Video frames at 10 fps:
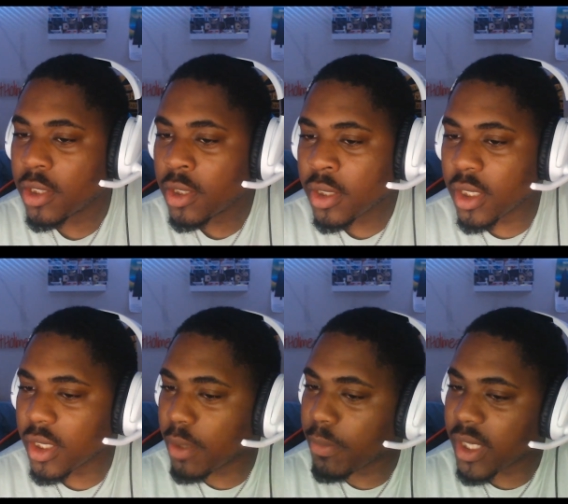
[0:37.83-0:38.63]

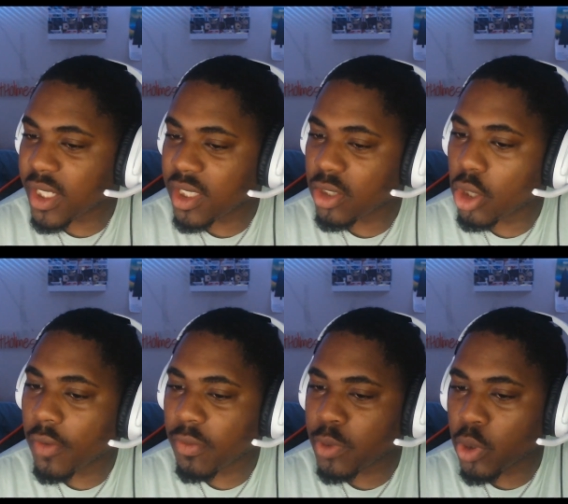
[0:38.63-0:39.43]
This is all
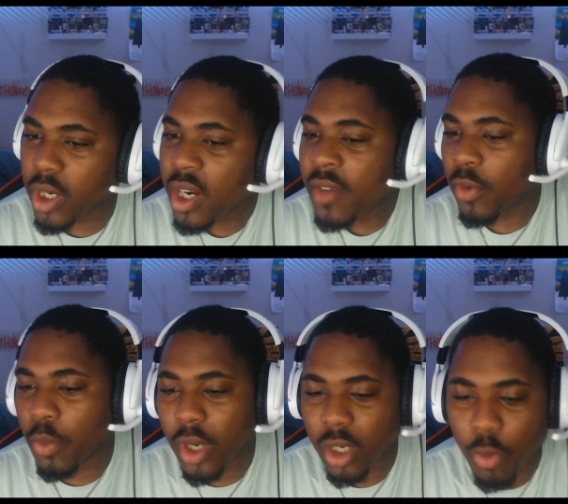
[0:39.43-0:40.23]
from two years. We
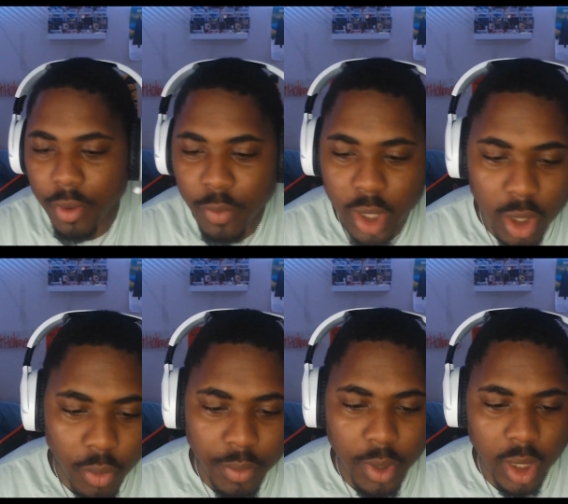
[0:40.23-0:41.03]
want to go. We want to go.
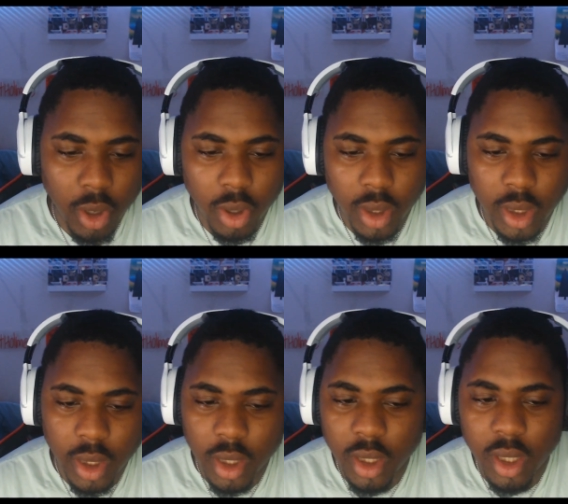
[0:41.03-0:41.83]
We want to go to
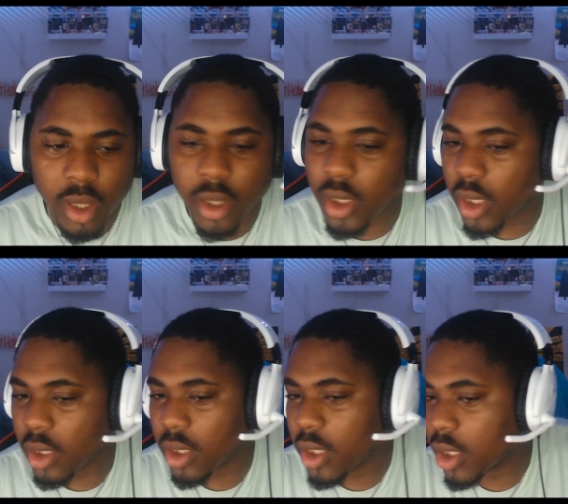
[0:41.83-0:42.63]

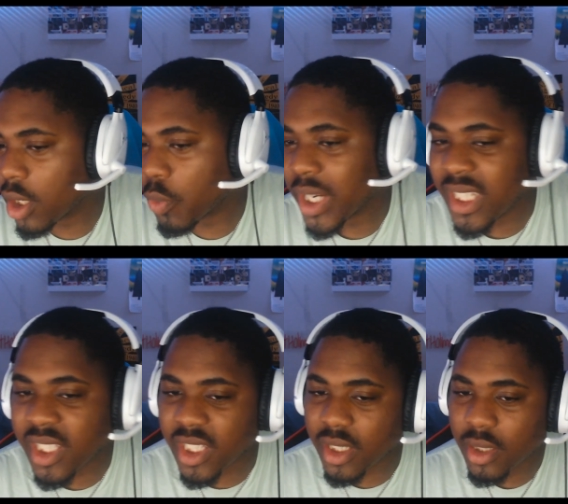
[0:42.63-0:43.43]
the
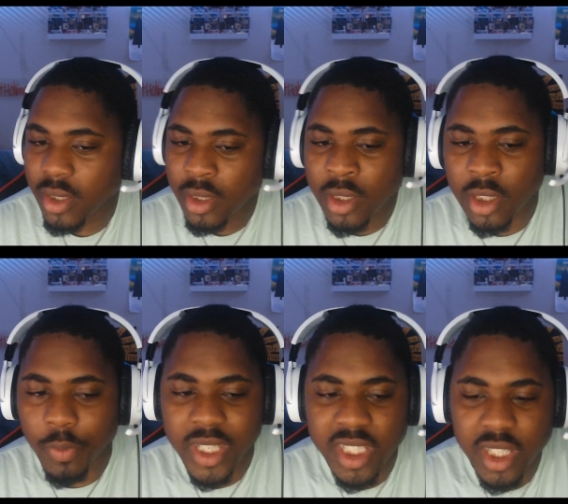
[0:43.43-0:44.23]
recent. The
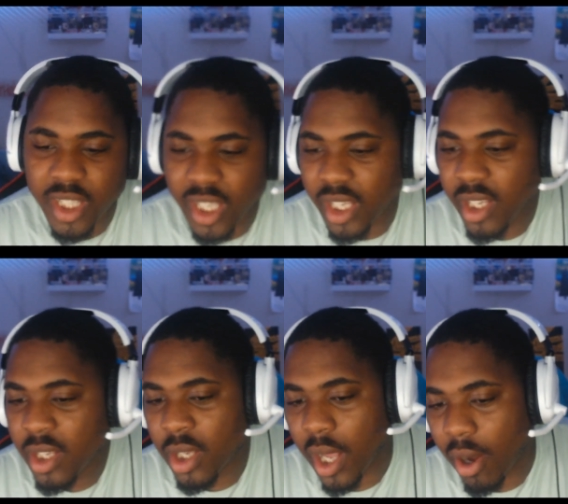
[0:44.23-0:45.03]
recent he did.
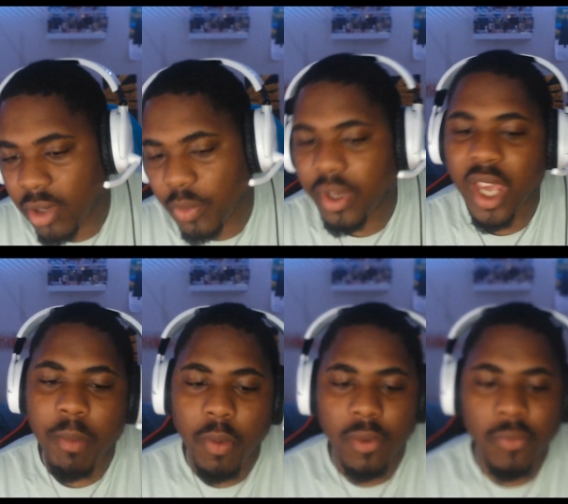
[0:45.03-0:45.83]
I don't think we came
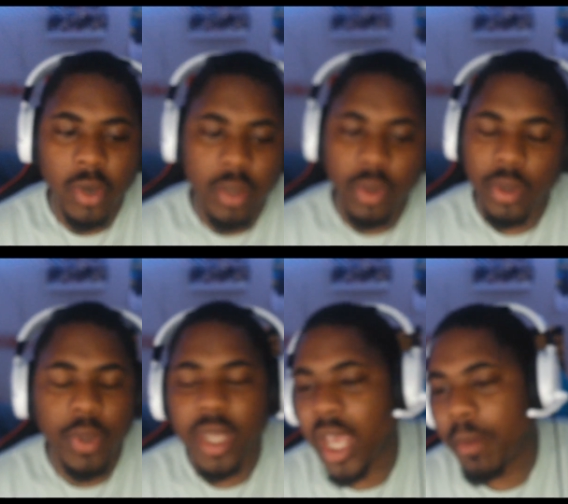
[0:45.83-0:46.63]
out with a free. We
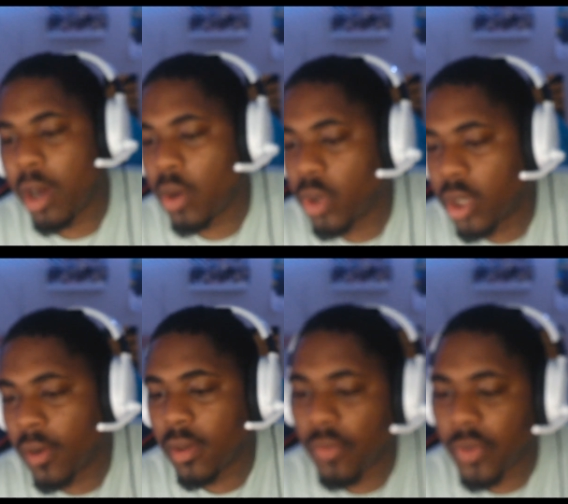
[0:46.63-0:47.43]
ain't came out with no
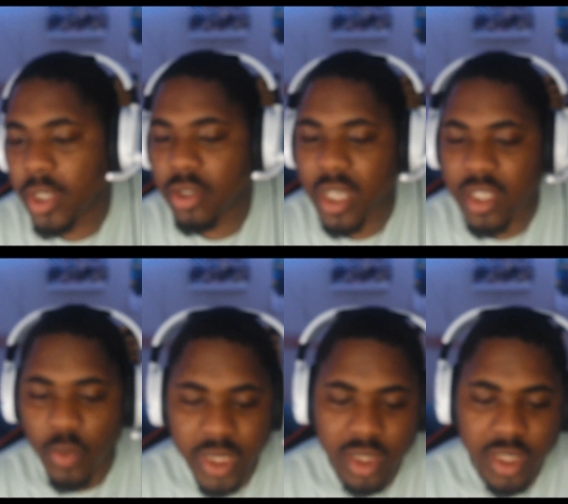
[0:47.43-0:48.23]
no features as of
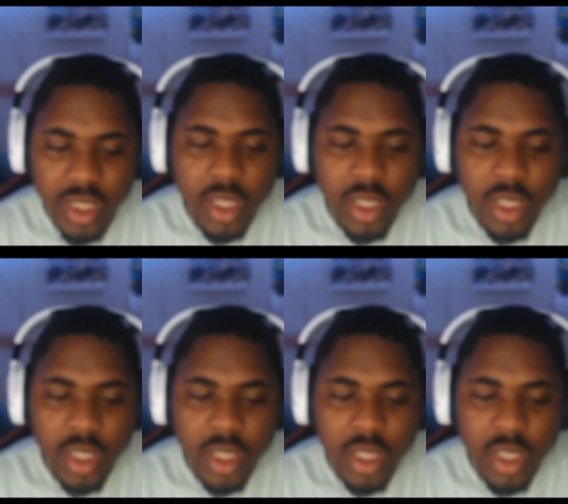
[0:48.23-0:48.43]
recently.